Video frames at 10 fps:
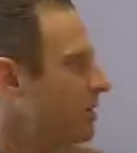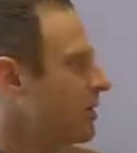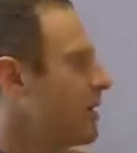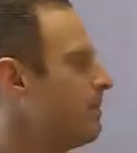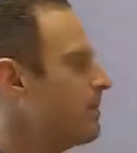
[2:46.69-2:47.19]

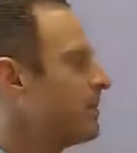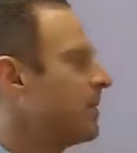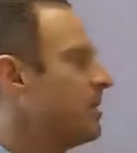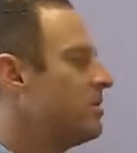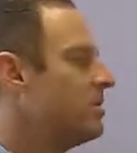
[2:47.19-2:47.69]
Okay?
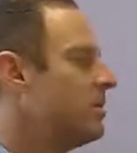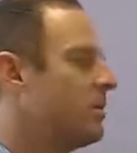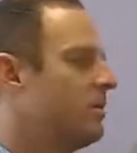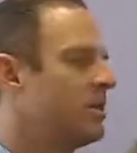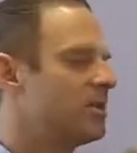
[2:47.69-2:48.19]

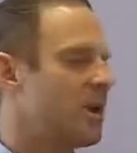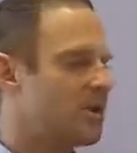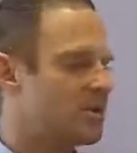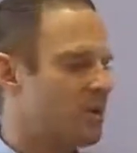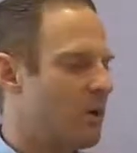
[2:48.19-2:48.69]
So, it's
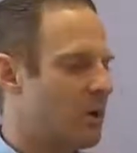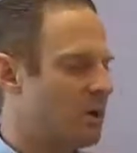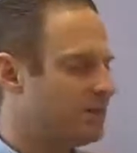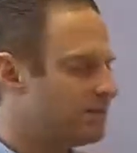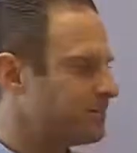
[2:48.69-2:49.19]
not so hard.